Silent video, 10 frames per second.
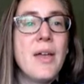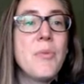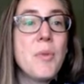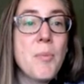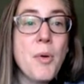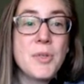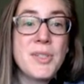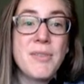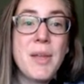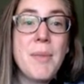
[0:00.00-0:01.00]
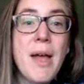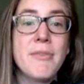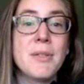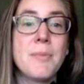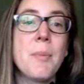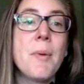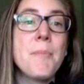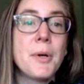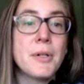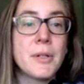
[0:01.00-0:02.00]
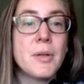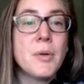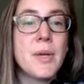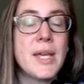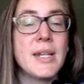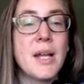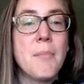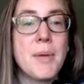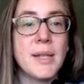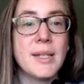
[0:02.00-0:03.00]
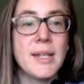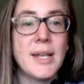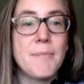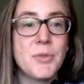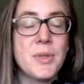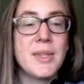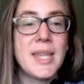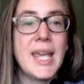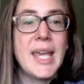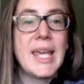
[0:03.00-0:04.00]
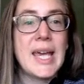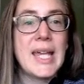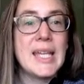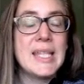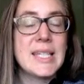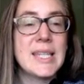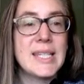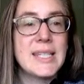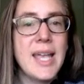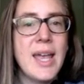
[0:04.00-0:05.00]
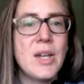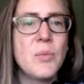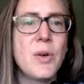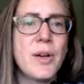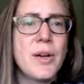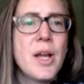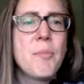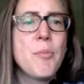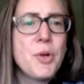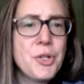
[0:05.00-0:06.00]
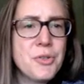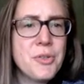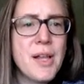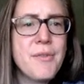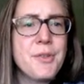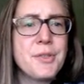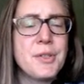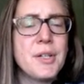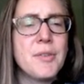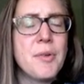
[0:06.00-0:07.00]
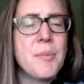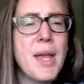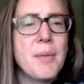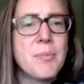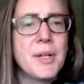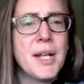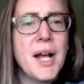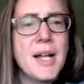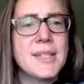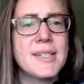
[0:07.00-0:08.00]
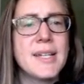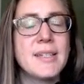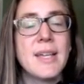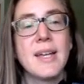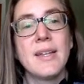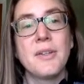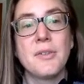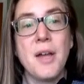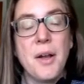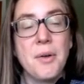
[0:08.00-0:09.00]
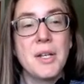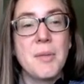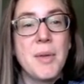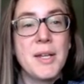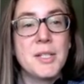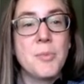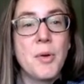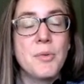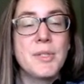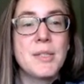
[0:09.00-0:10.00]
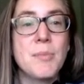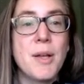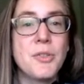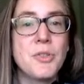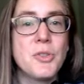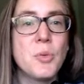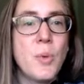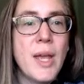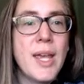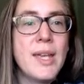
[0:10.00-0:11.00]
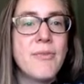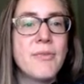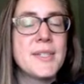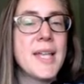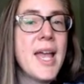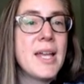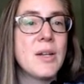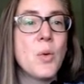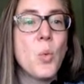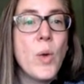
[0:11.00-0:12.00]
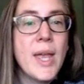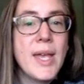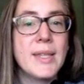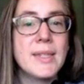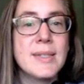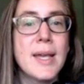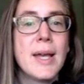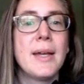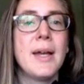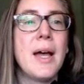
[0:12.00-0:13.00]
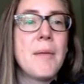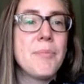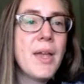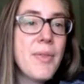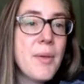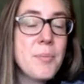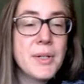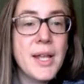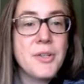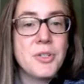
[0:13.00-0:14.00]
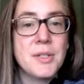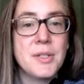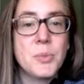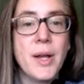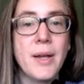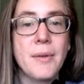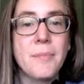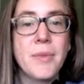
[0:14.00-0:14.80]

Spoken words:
Most of them have some type of burrowing ability so that they can get into the sand where moisture levels are going to remain pretty constant. They're not going to be exposed as much to waves and wind, and then predation as well.